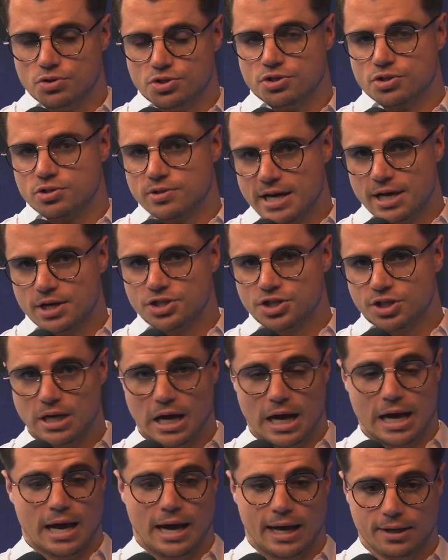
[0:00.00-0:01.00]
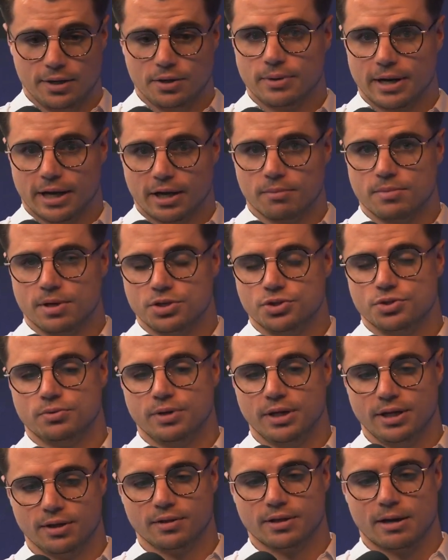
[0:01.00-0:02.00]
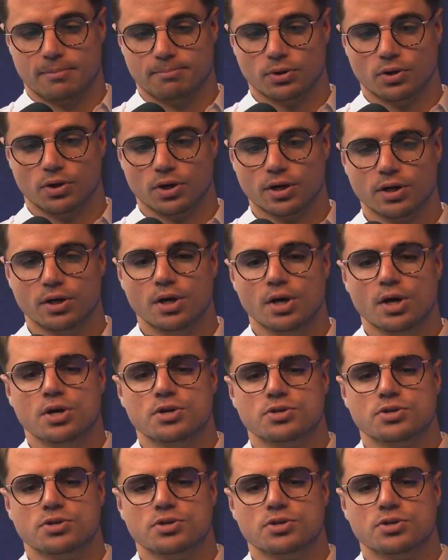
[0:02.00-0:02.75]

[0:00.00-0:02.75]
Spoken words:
Ocean Strategy, I highly recommend you reading that book.